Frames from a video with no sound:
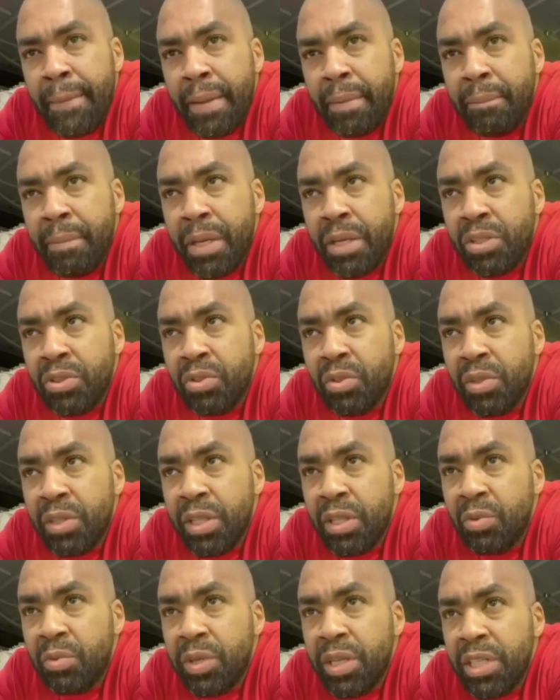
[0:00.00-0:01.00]
and make sure
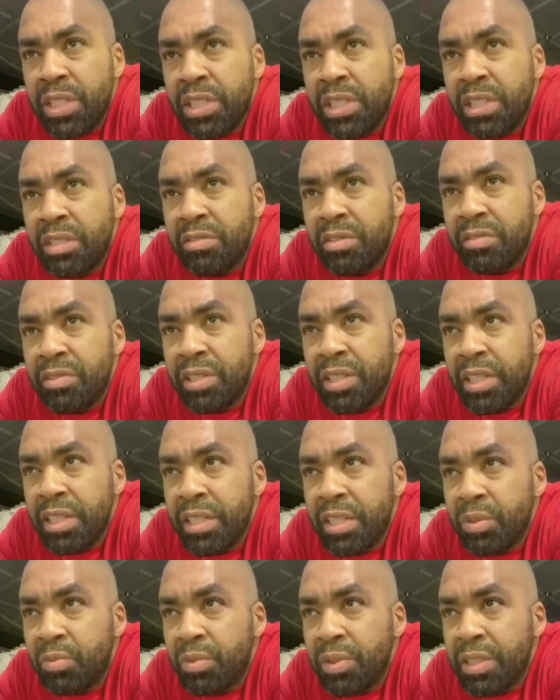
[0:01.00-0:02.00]
that we achieve
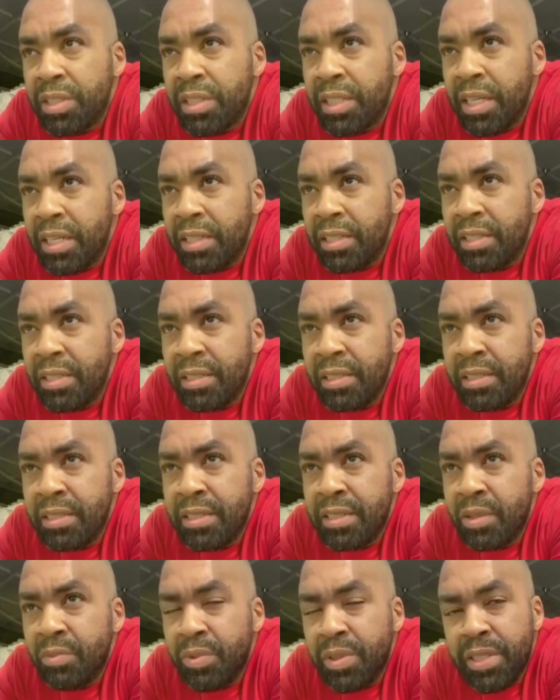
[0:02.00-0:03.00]
everything that we
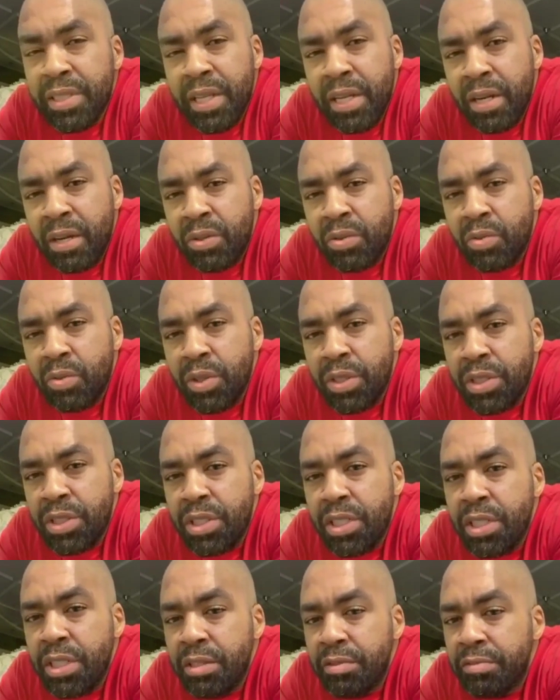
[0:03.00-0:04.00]
set out to
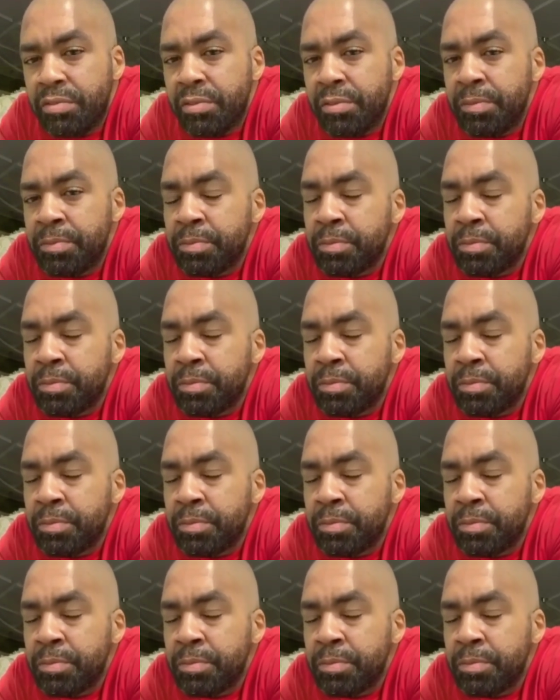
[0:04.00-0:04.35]
achieve.